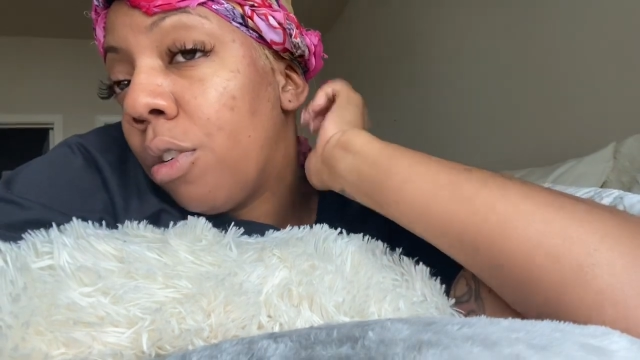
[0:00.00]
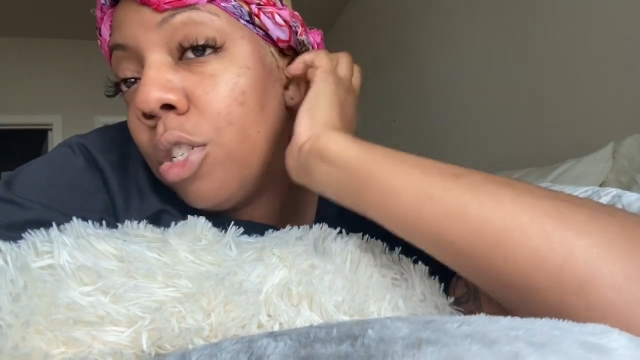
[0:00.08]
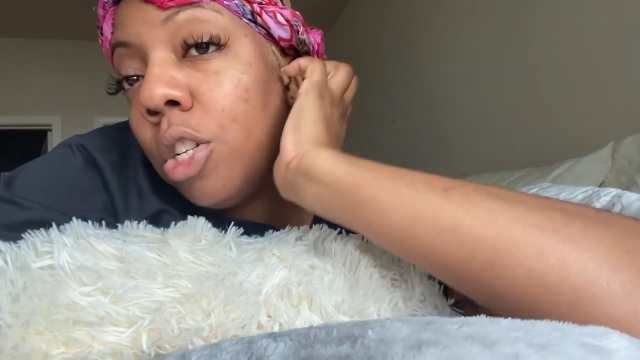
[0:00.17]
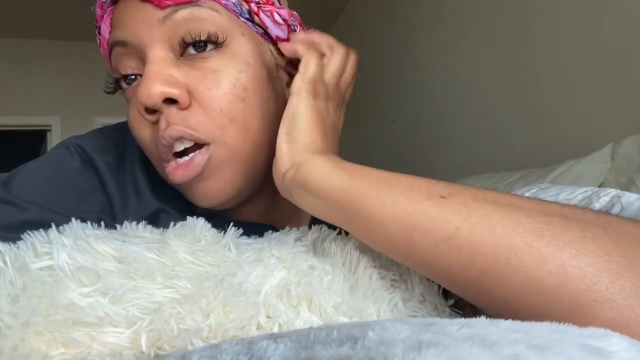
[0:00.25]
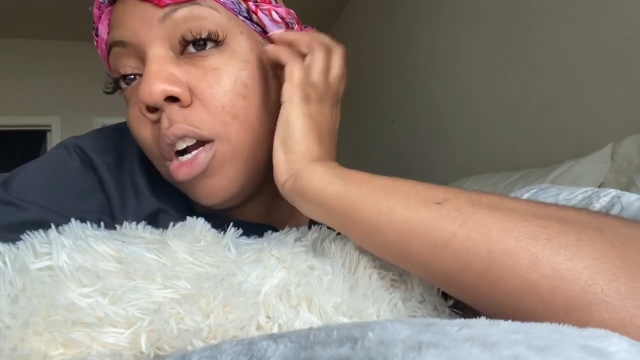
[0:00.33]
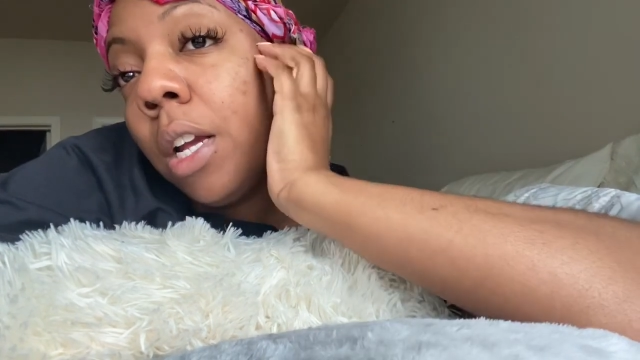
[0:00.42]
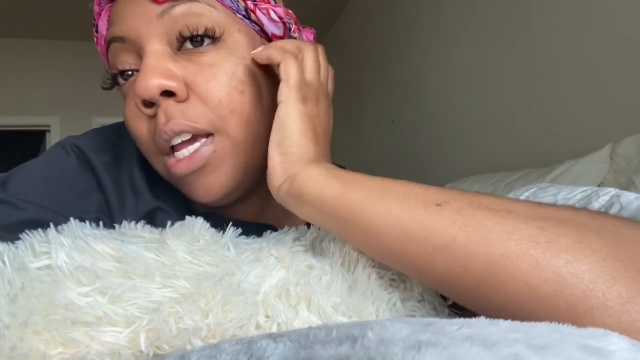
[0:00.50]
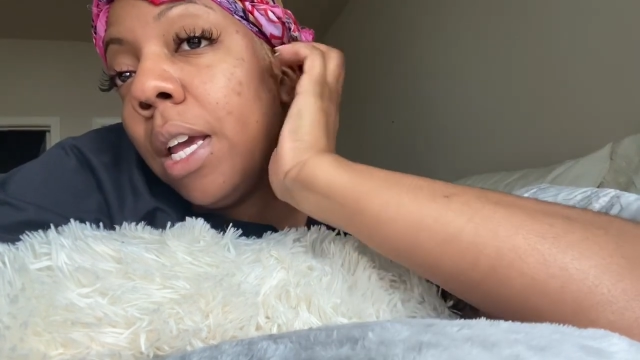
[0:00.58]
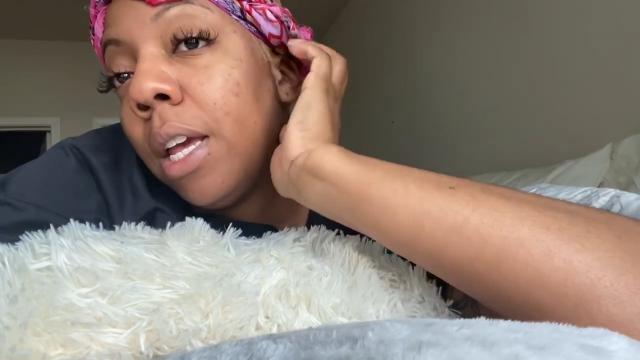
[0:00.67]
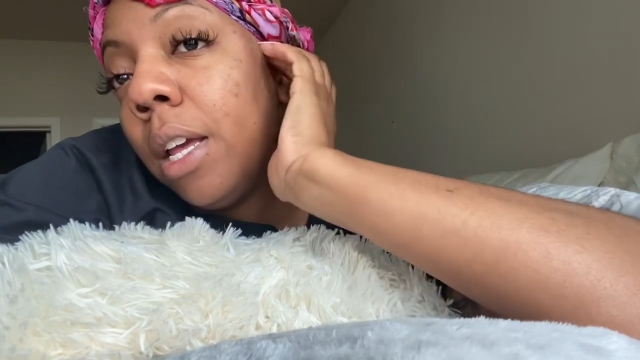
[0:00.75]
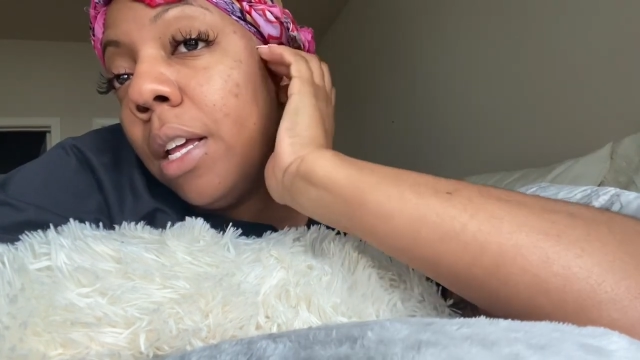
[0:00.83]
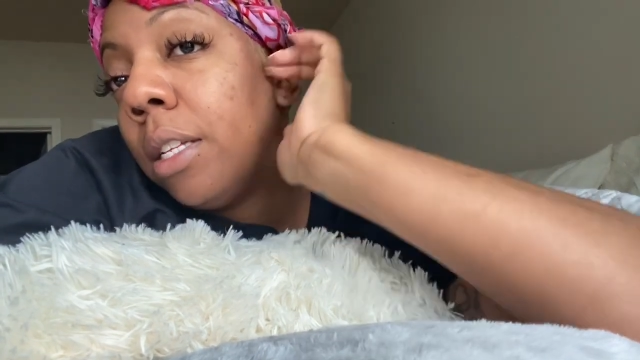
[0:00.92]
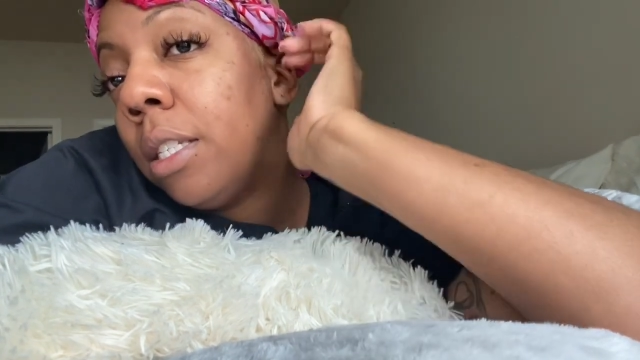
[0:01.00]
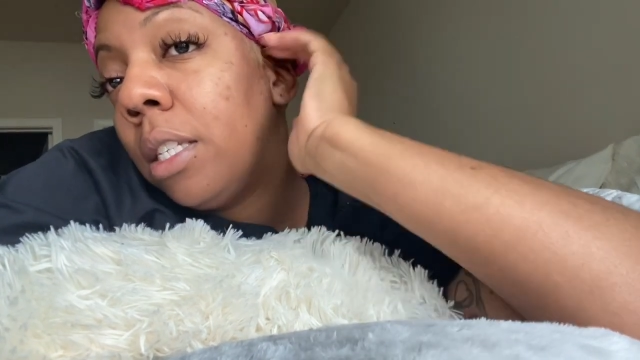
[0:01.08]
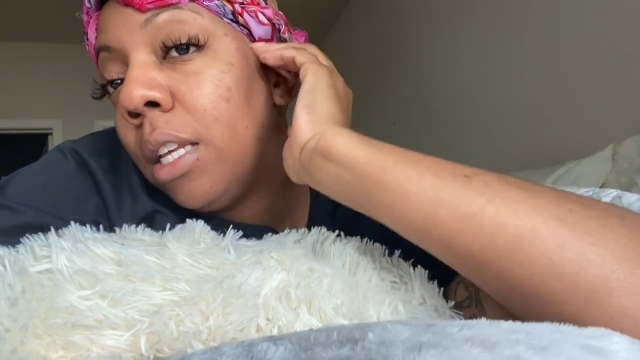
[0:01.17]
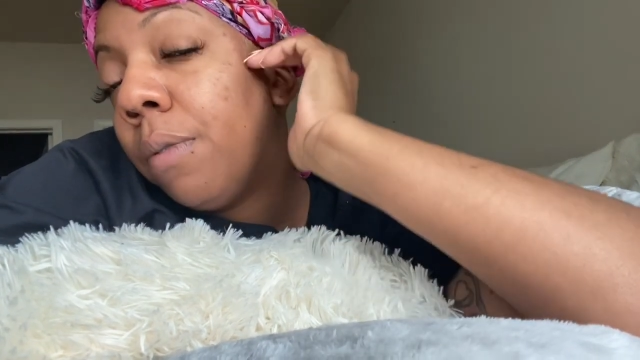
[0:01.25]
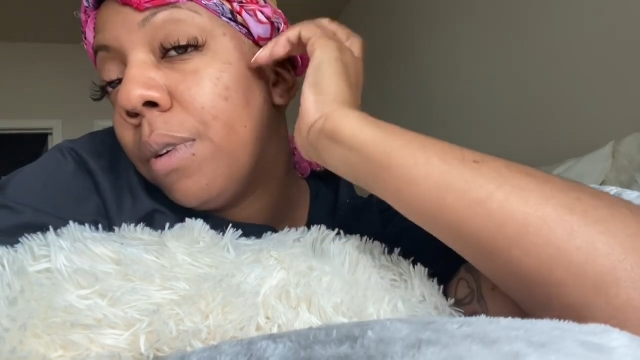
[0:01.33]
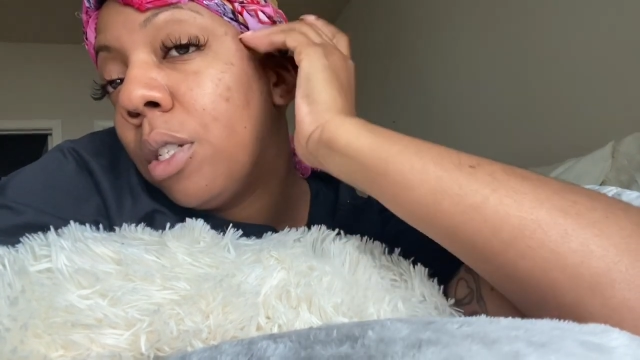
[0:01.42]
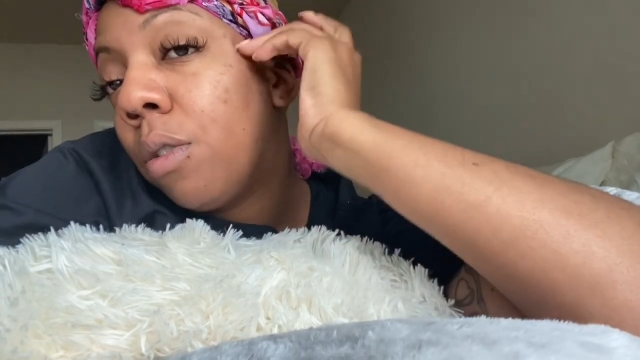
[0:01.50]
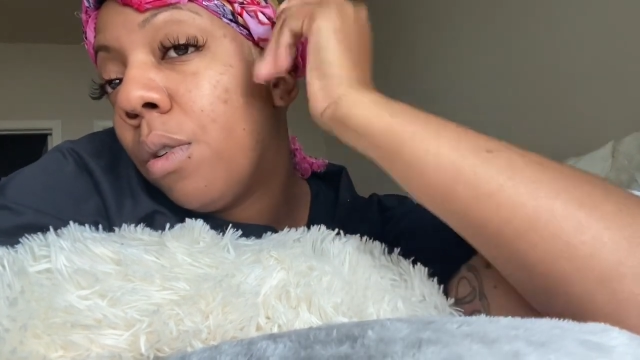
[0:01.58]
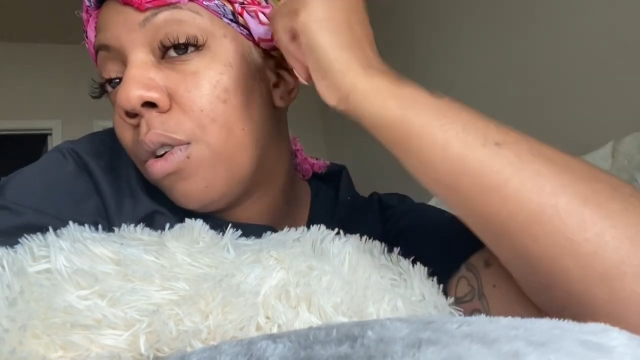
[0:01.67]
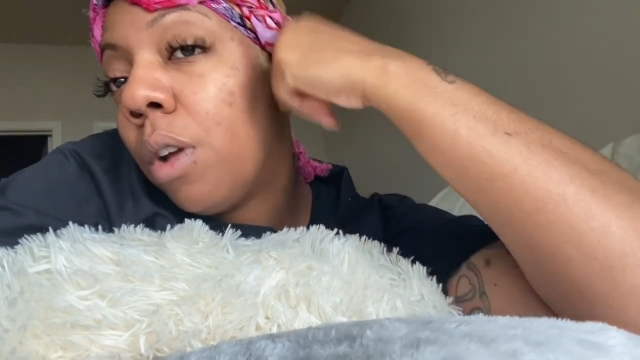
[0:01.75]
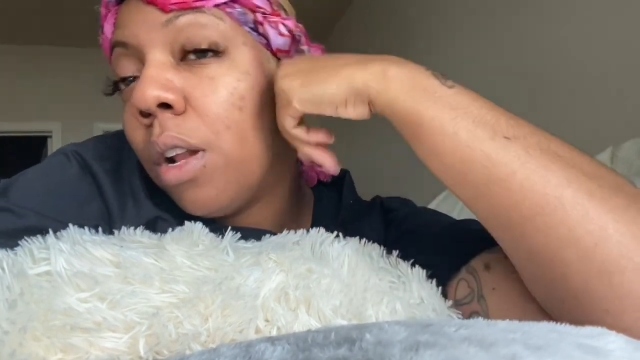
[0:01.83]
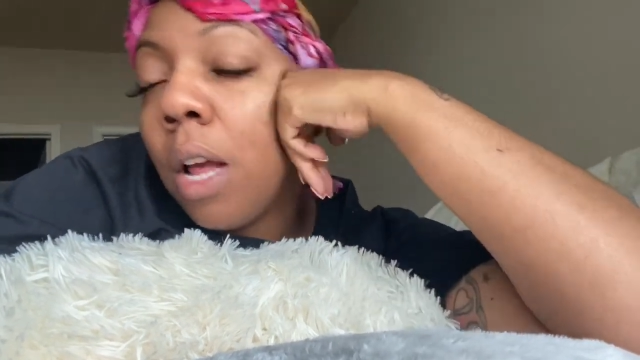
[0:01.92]
Target and see what's going
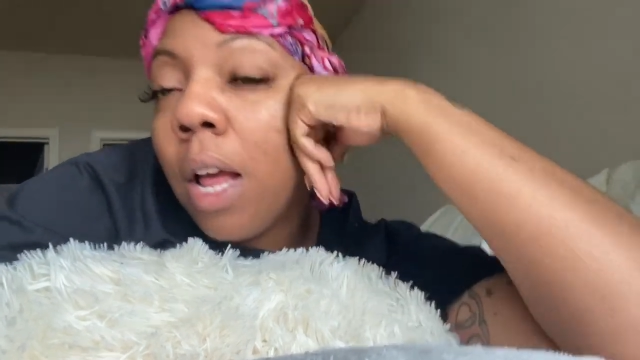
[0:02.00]
on.